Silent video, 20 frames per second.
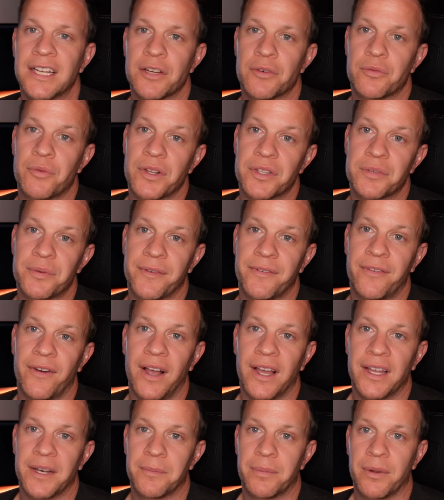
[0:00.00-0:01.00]
Once we
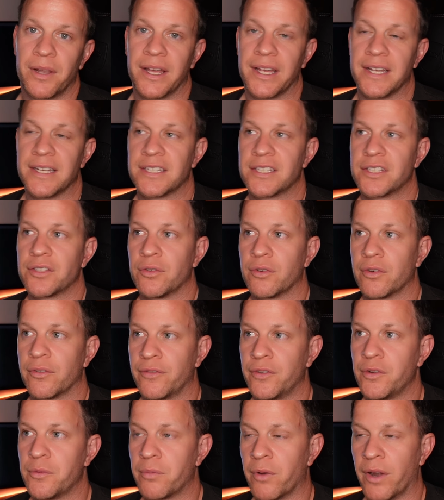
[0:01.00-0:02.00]
find a place or a
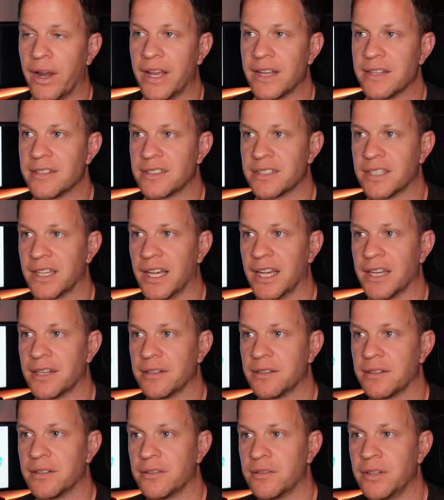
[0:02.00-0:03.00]
few brands
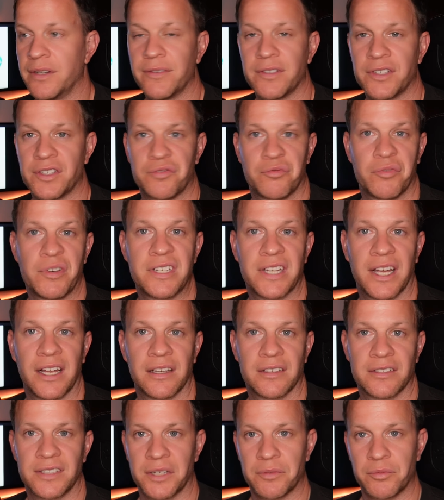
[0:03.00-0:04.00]
that, or even just
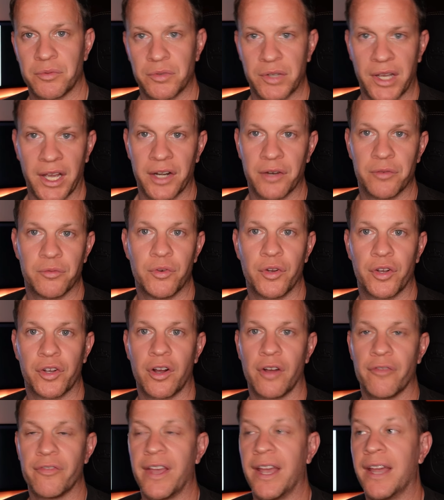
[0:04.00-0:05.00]
retailers that will kind of work
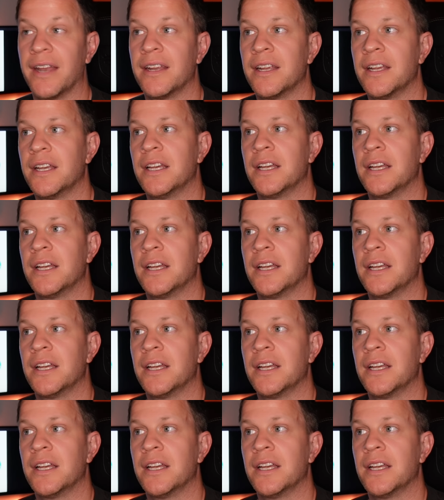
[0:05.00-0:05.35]
on that,